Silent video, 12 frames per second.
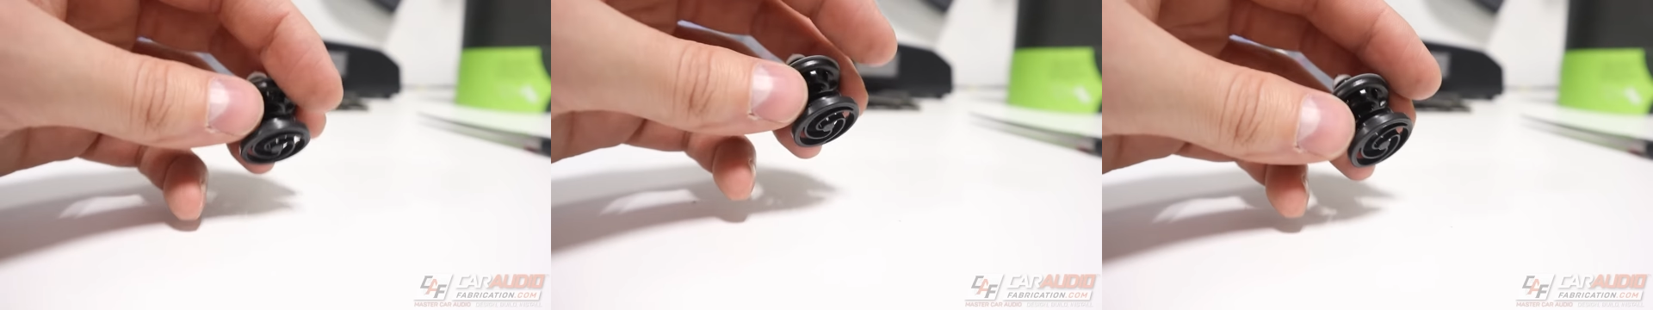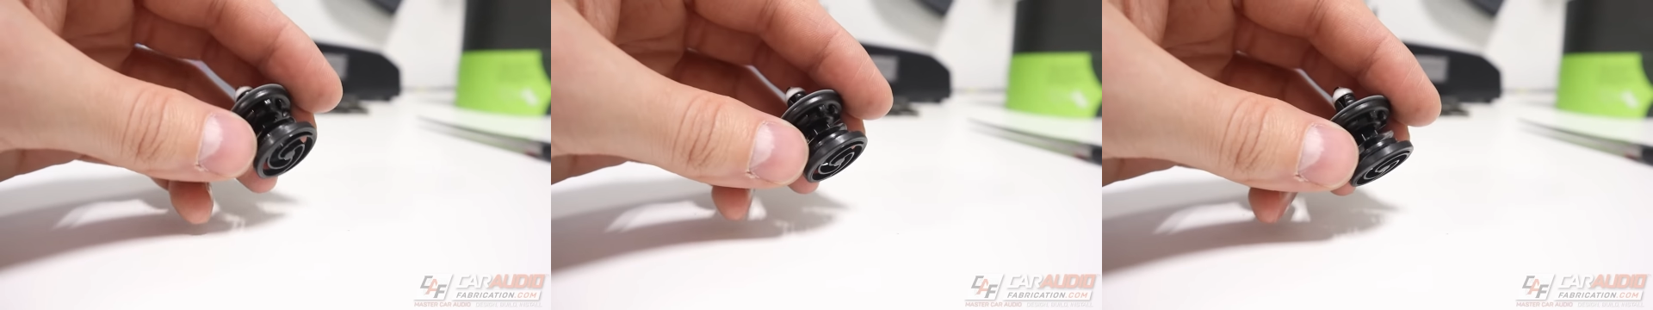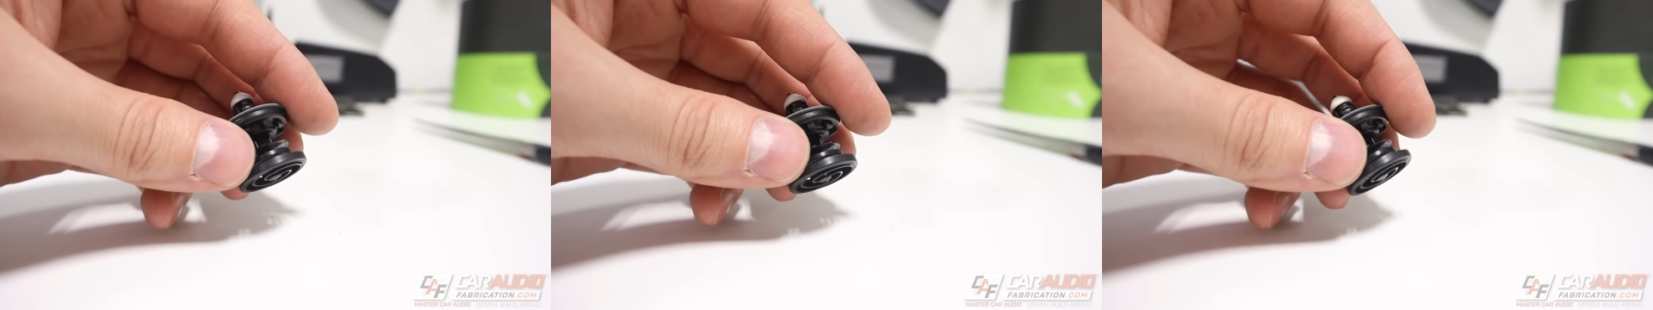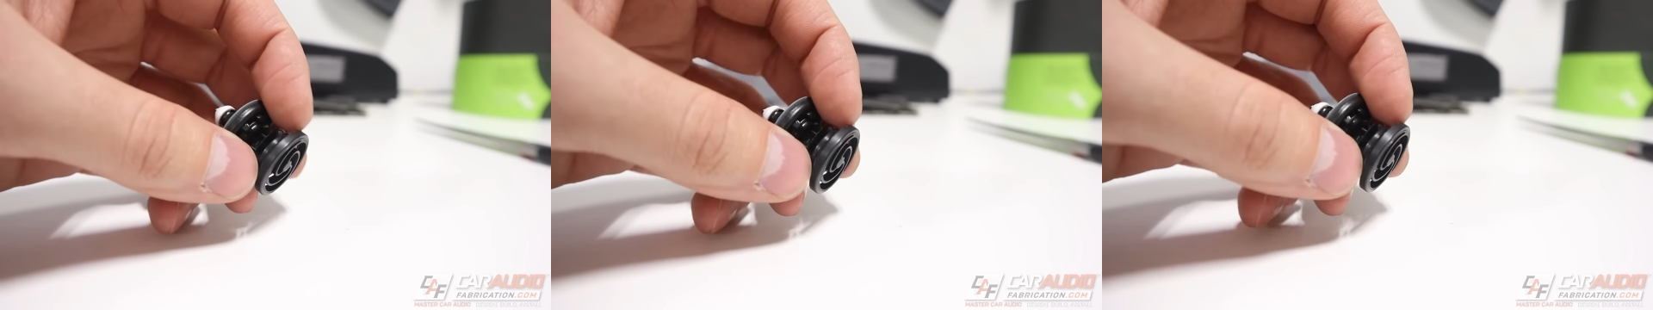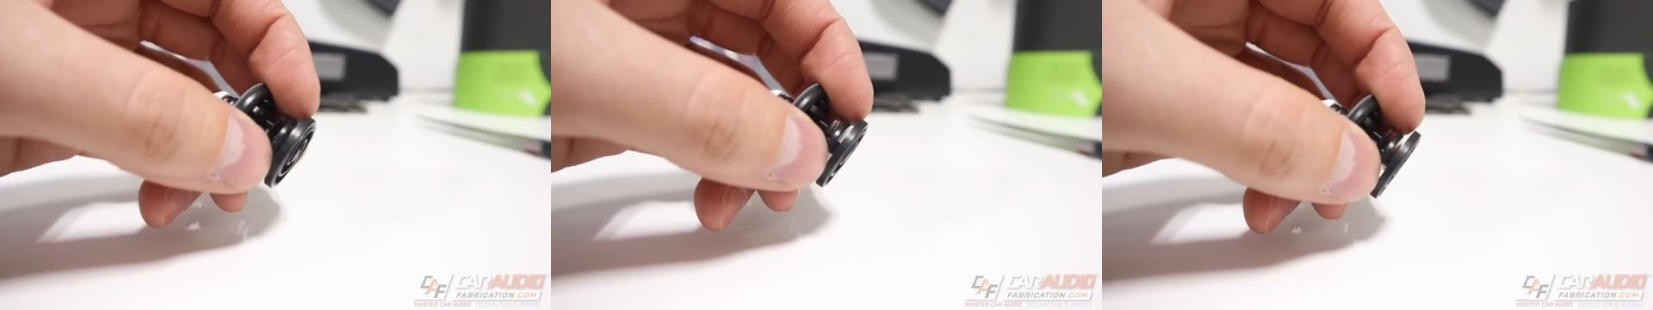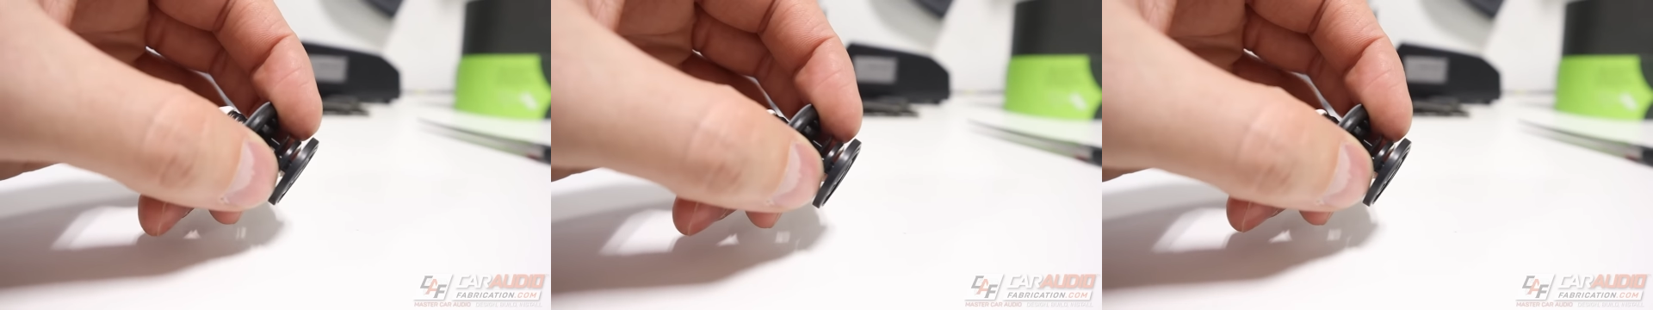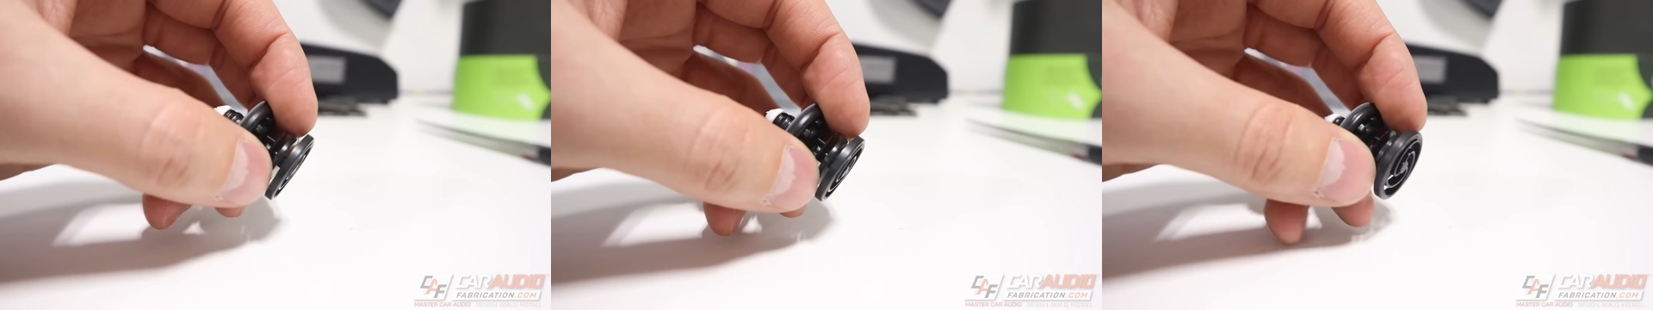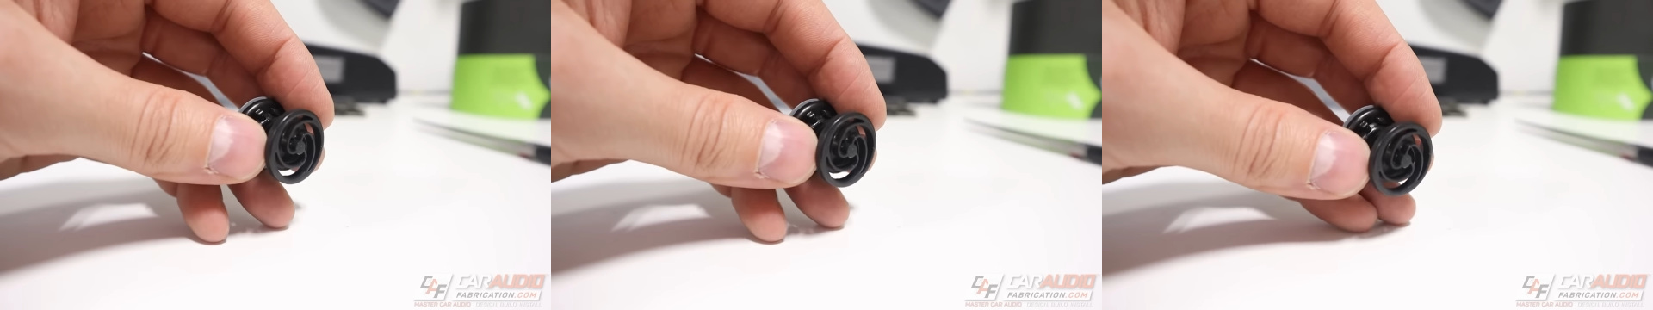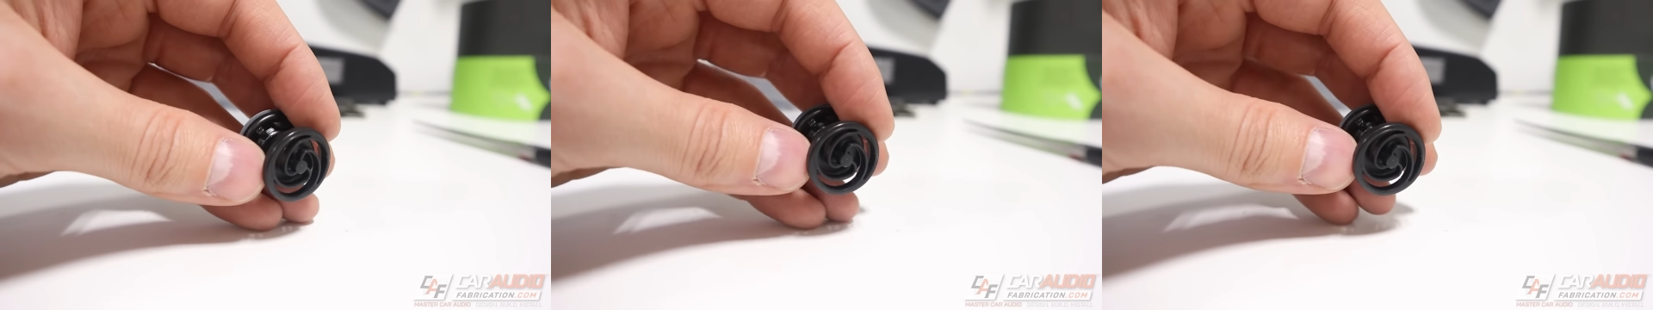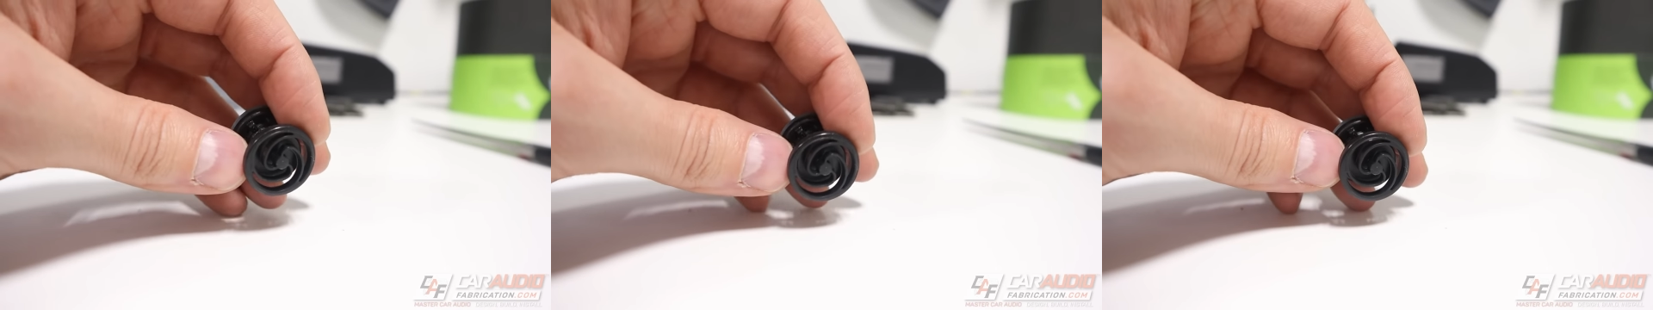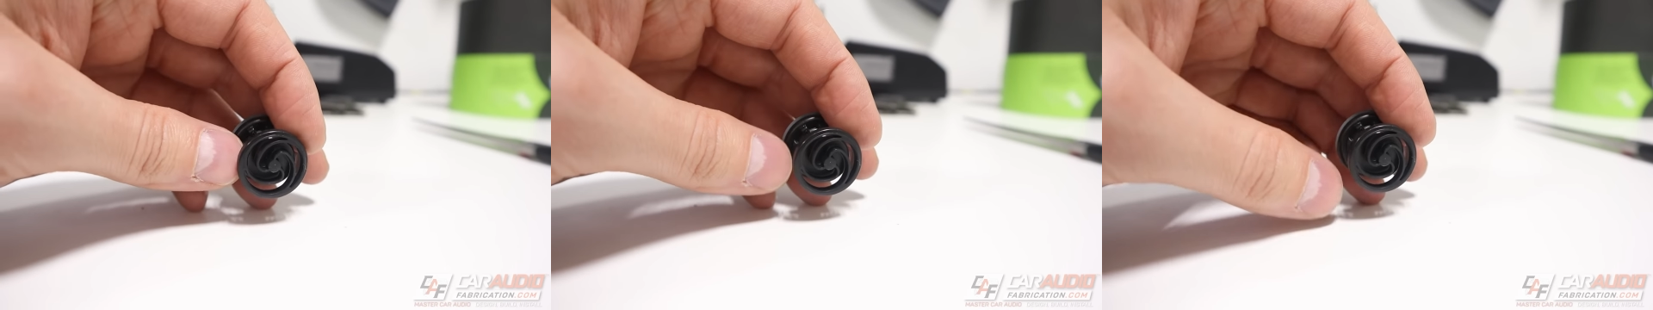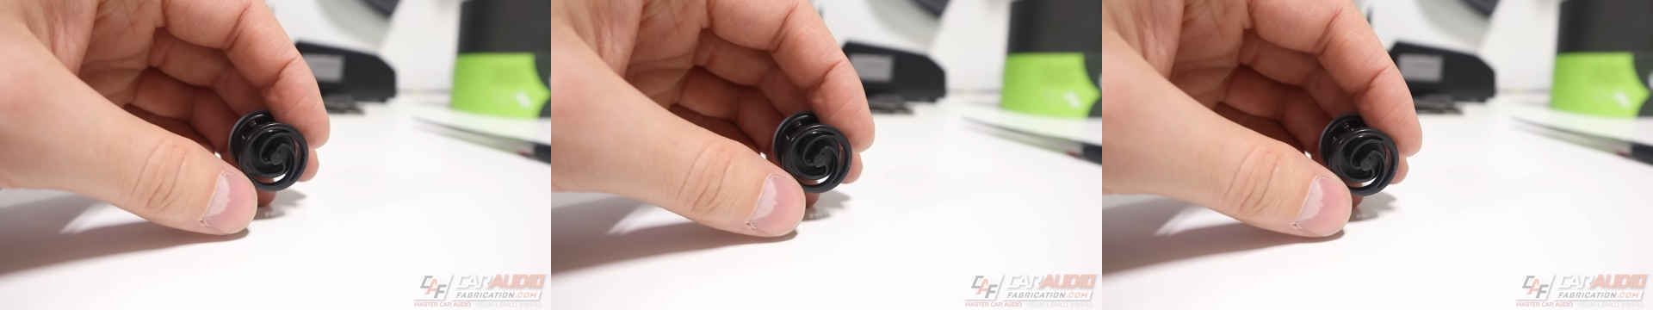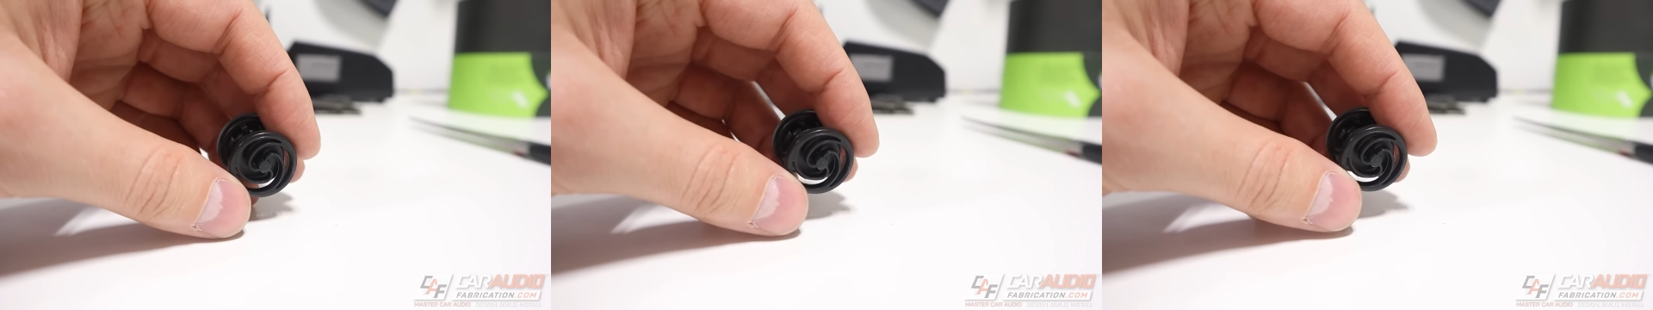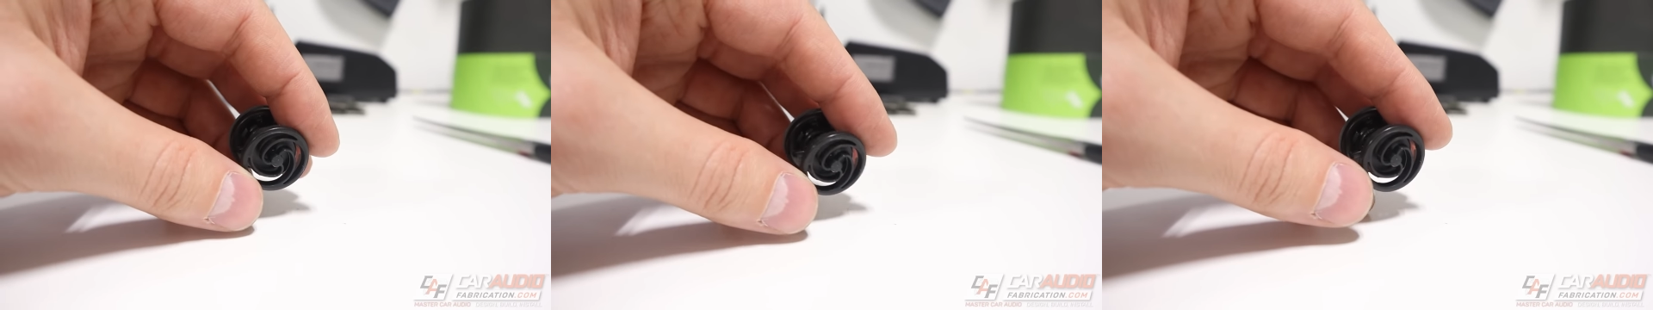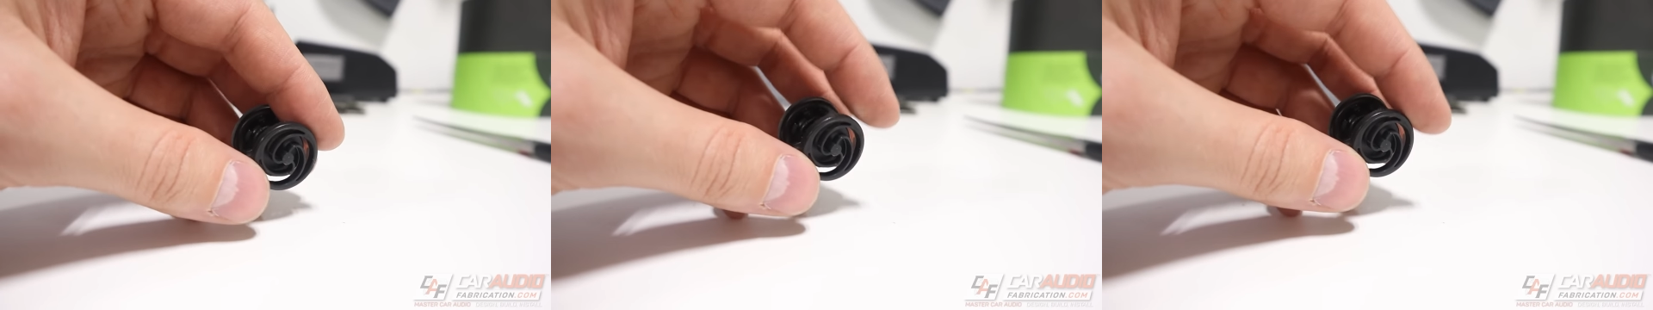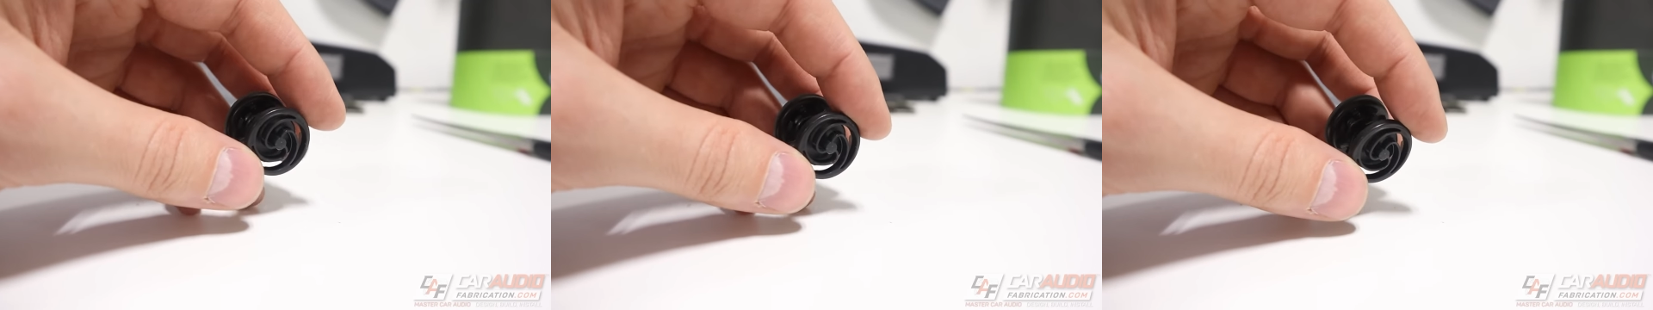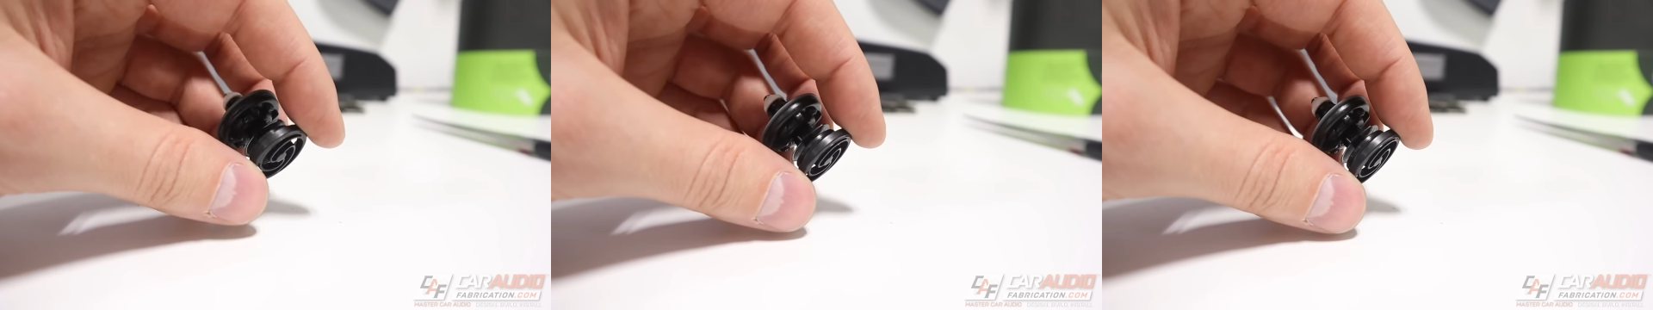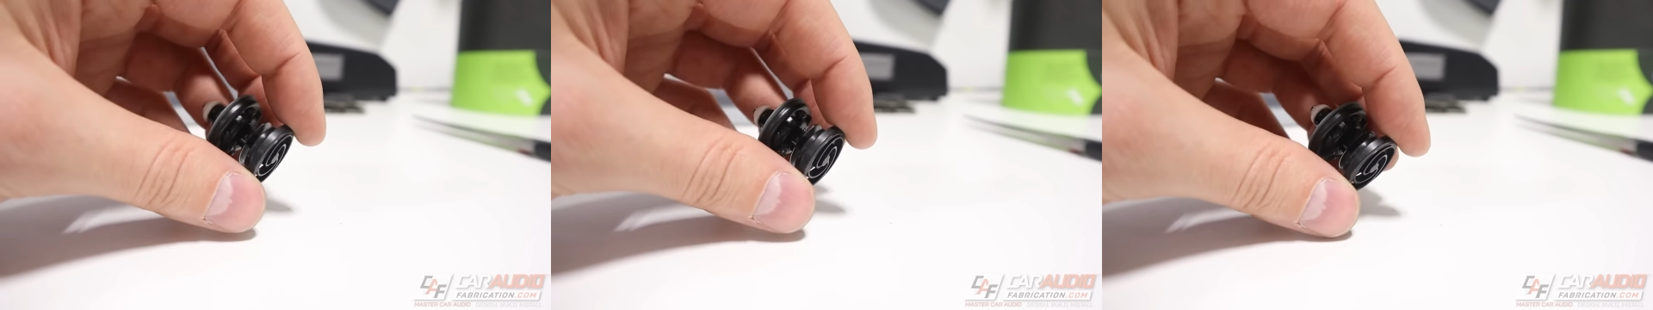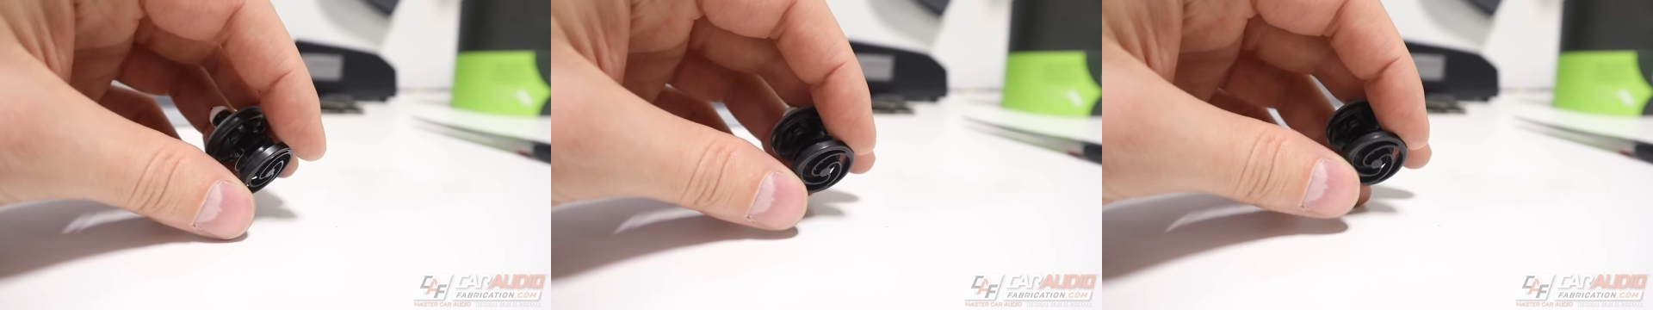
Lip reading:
No face is visible, so there are no lips to read.